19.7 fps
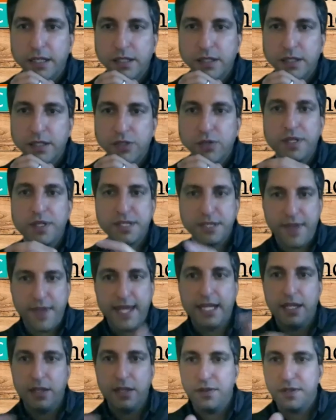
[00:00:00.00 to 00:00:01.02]
she wants to
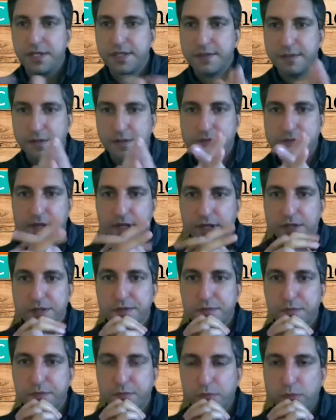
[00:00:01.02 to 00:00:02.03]
thank you. This, this,
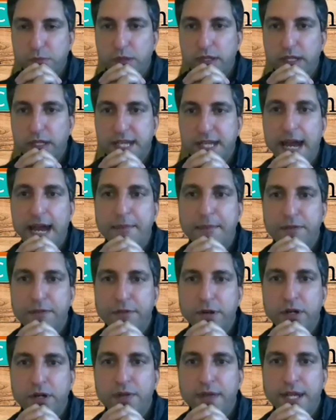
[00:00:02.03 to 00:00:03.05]
feels really timely
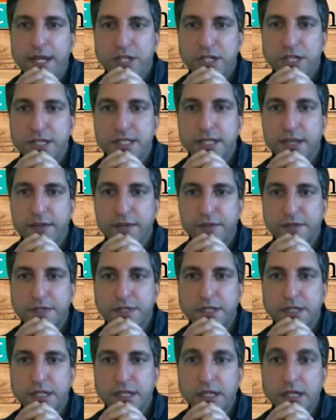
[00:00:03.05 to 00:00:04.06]
for her, and that she just
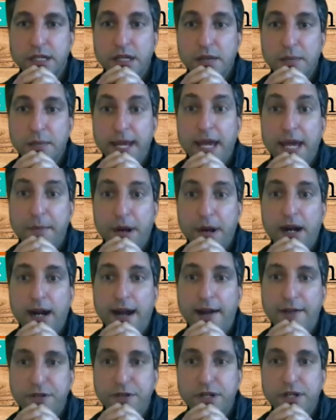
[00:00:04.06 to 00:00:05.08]
left
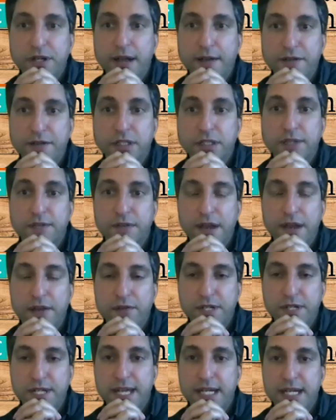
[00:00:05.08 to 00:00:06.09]
Myanmar after after living there
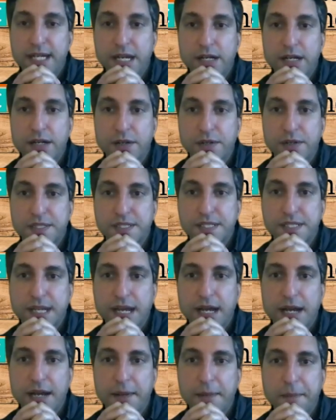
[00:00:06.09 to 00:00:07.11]
for 10 mm-hmm. years.
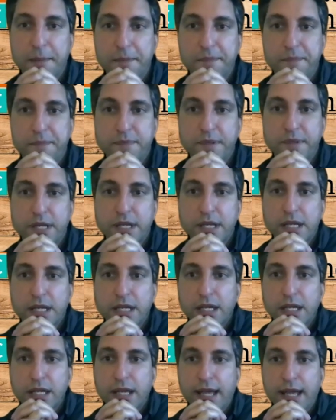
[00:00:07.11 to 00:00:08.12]
Um,
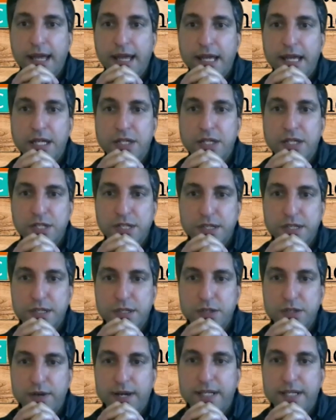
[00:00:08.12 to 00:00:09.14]
and she,
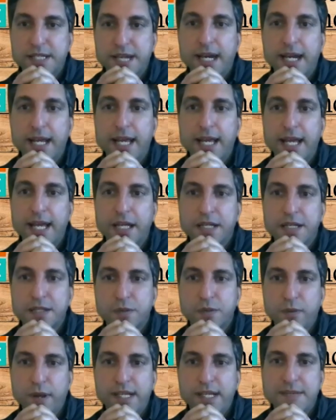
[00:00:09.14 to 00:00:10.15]
she writes, Donna
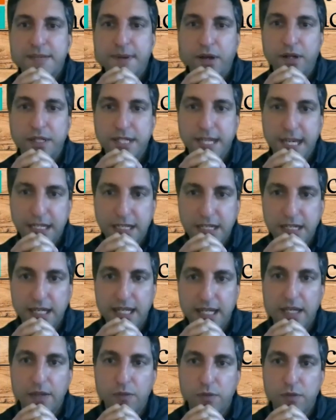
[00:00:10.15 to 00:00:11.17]
Hicks writes about
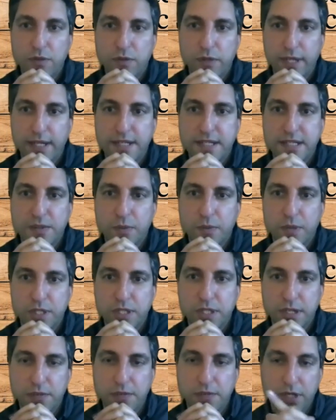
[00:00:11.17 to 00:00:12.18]
dignity, which relates to what
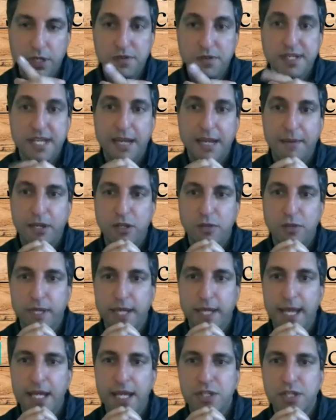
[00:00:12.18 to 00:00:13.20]
she, what you're saying about
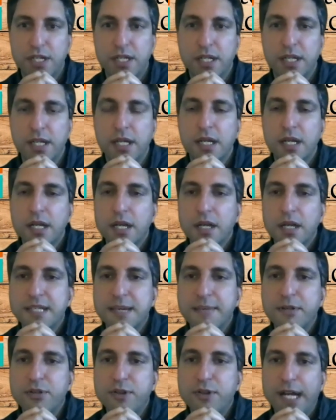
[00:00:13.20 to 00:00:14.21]
humiliation.
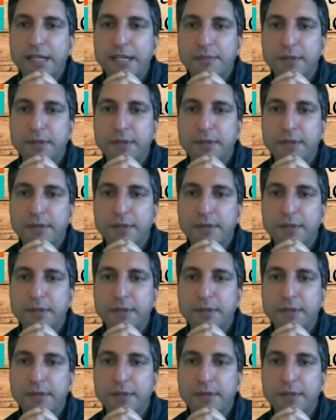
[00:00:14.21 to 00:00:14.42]
Some intractable